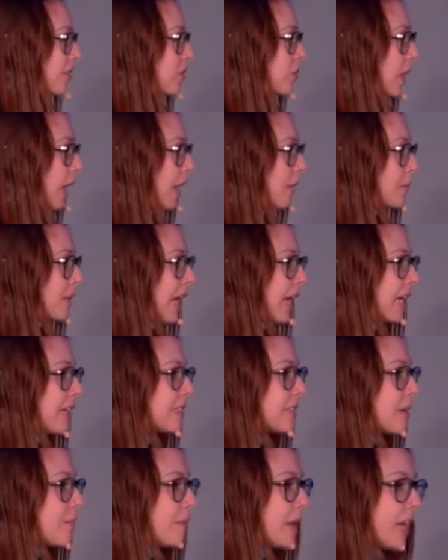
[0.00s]
described
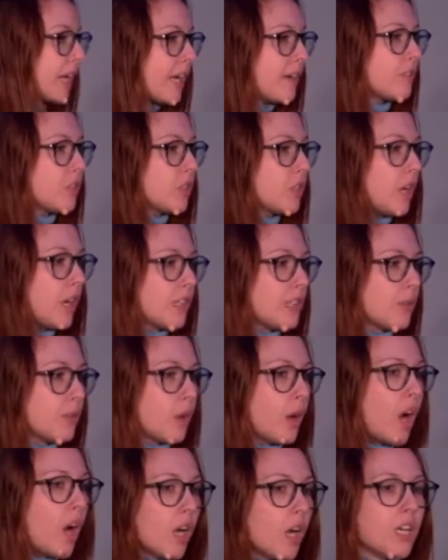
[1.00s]
as a man after God's own
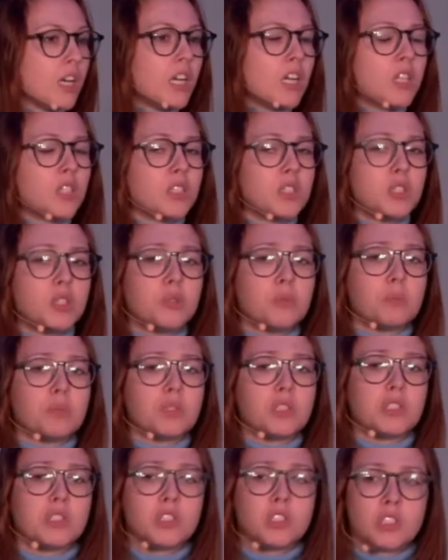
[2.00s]
heart stoop
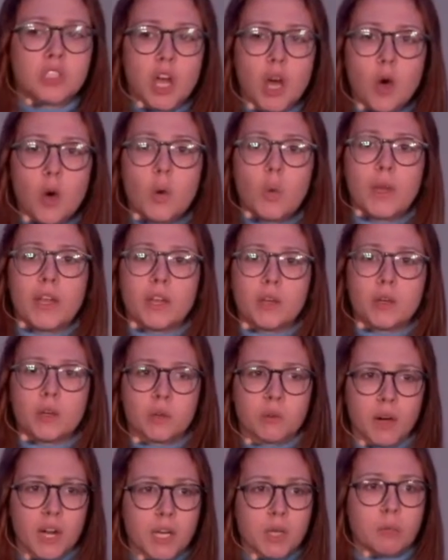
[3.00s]
so
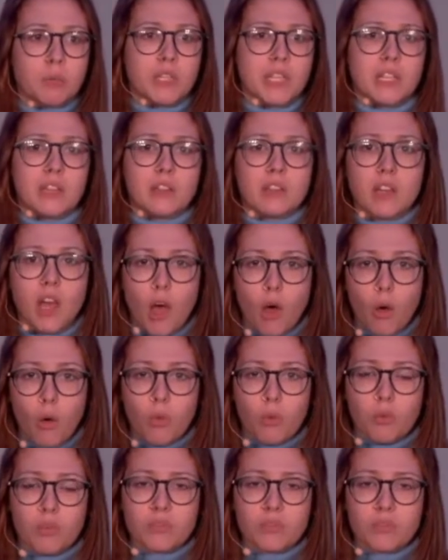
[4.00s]
incredibly low?